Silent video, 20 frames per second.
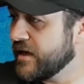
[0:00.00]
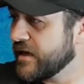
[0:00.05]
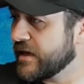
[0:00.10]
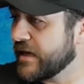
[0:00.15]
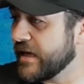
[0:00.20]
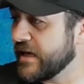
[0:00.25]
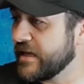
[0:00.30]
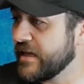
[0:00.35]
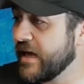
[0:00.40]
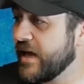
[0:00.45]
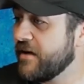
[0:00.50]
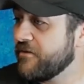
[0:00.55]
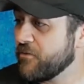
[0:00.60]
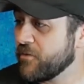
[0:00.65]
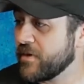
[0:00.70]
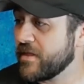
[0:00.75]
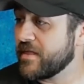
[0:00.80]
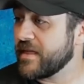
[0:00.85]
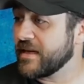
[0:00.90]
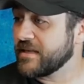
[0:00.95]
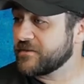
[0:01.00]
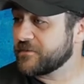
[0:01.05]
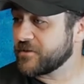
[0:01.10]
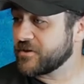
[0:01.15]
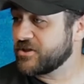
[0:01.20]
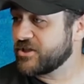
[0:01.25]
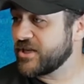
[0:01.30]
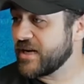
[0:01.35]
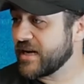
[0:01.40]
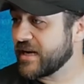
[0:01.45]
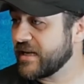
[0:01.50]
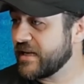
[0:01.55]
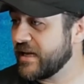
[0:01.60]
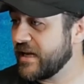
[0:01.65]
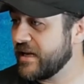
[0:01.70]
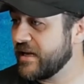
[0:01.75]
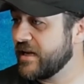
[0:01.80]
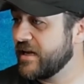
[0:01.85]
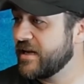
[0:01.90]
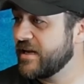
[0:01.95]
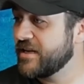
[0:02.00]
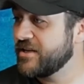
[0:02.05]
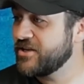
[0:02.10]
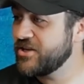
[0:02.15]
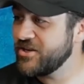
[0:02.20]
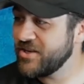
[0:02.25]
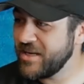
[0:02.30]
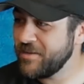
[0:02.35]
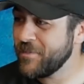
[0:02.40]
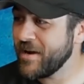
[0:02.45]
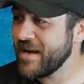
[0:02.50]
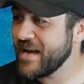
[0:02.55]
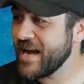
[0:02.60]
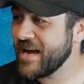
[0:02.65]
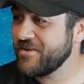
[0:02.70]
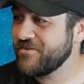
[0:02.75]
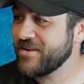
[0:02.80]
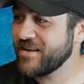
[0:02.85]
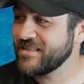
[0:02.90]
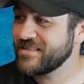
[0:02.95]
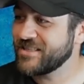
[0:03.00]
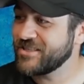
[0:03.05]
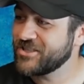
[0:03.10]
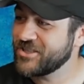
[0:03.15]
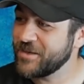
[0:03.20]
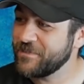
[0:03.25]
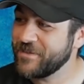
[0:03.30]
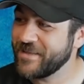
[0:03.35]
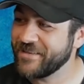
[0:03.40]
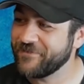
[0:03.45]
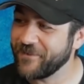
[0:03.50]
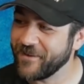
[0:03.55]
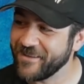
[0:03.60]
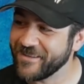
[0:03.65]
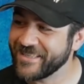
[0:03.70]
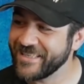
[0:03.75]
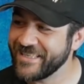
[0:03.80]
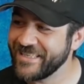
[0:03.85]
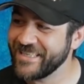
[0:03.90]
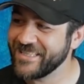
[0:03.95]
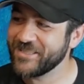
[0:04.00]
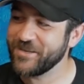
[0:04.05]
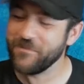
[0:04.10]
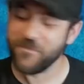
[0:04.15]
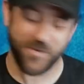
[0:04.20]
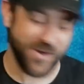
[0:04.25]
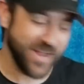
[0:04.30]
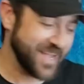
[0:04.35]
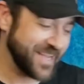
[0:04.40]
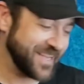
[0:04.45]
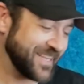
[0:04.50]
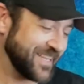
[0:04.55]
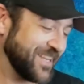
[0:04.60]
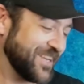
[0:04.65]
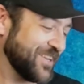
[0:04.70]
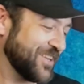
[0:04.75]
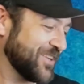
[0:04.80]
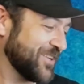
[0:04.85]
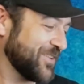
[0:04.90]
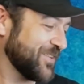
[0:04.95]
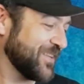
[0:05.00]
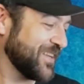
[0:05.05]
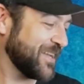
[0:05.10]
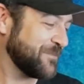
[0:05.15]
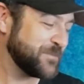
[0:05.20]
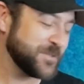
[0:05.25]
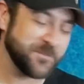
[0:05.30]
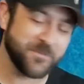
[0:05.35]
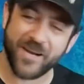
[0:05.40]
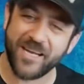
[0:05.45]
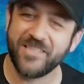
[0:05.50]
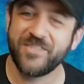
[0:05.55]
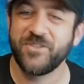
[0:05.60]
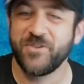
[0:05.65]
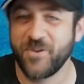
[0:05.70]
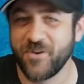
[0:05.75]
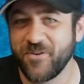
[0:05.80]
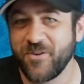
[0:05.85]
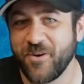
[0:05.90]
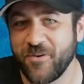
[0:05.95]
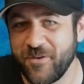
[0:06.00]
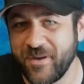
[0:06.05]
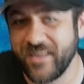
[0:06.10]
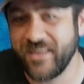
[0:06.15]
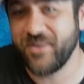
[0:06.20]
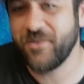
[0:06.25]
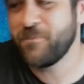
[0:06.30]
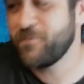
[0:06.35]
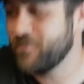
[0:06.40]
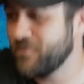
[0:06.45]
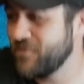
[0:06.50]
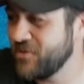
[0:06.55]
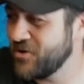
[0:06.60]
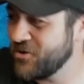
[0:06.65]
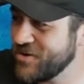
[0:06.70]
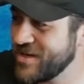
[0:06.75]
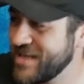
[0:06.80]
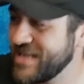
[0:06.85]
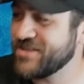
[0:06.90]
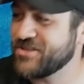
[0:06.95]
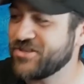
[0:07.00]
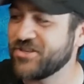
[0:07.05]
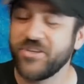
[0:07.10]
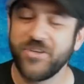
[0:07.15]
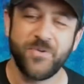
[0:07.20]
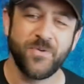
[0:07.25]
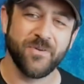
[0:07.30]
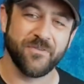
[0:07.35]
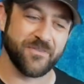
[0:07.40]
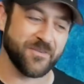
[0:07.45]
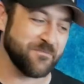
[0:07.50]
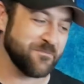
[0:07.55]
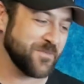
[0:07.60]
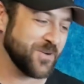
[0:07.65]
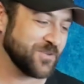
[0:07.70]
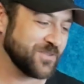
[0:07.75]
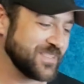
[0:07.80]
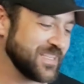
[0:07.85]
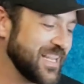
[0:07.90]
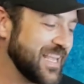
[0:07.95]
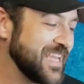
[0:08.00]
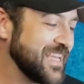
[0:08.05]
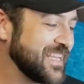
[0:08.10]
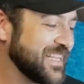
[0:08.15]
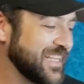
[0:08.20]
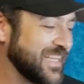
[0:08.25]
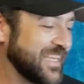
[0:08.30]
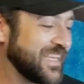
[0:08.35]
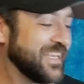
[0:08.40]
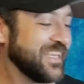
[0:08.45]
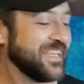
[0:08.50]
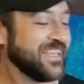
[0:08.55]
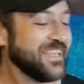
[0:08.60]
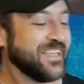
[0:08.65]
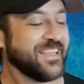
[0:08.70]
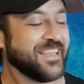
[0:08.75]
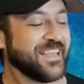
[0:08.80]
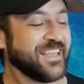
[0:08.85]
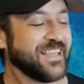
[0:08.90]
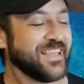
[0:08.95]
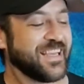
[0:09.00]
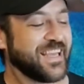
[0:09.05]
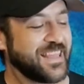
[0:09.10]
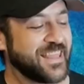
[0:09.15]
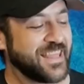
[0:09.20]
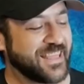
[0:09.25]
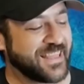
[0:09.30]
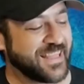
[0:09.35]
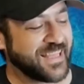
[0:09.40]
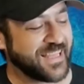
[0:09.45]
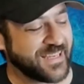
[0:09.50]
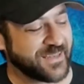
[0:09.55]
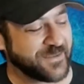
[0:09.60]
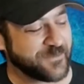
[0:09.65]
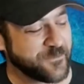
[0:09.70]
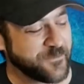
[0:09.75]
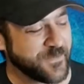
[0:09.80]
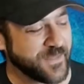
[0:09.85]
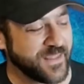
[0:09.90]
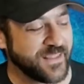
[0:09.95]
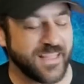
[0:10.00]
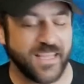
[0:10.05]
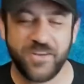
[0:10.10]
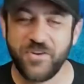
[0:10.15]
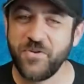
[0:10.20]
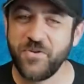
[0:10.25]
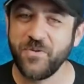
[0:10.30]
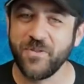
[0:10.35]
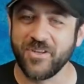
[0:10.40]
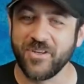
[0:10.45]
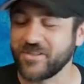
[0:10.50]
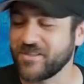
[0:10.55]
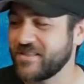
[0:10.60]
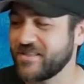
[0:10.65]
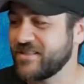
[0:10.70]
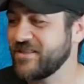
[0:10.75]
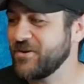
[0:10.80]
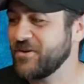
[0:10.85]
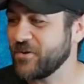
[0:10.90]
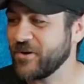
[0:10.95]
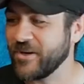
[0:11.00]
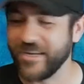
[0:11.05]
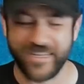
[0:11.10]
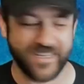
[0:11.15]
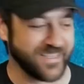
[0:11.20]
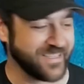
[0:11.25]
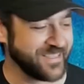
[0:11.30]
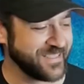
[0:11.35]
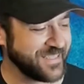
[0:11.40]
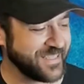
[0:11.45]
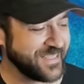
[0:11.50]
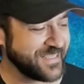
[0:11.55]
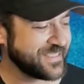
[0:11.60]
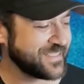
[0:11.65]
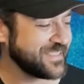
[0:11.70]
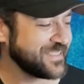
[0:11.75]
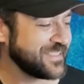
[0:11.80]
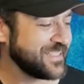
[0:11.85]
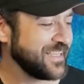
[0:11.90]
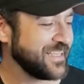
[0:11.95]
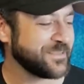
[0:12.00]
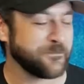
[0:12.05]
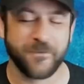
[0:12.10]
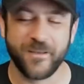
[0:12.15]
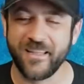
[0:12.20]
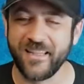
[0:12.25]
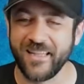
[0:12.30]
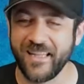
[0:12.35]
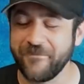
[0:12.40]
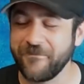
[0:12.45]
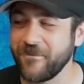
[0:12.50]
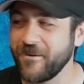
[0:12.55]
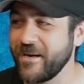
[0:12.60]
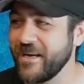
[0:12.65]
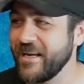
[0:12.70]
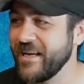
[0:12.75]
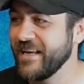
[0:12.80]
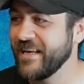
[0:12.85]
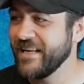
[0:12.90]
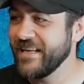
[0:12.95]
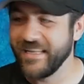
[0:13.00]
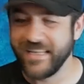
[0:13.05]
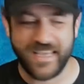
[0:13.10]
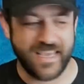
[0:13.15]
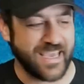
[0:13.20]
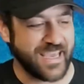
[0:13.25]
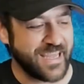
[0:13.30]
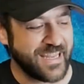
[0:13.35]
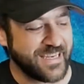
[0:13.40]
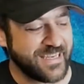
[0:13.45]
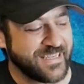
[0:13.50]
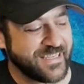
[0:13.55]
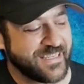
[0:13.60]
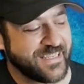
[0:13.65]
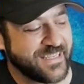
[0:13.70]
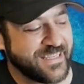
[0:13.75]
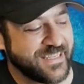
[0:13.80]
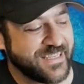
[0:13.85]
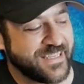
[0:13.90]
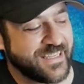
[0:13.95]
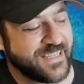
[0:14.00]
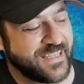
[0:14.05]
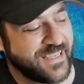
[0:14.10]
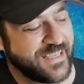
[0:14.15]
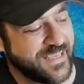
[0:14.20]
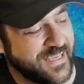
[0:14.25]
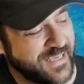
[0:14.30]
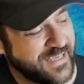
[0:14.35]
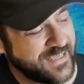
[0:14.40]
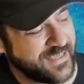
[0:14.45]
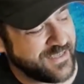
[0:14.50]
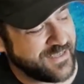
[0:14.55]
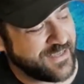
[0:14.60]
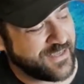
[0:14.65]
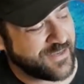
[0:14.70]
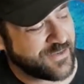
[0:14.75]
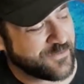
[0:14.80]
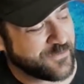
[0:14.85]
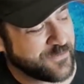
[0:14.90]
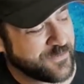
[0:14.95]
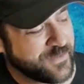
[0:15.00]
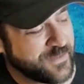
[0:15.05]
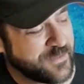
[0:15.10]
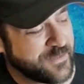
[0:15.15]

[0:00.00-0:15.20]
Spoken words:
Again, everyone, thanks for checking in. Do you need my address to ship the Falcon Edition? Brett, I'm surprised you don't already. You need 2 of them, most likely. I think that they do look so good. It's a fun livery, and the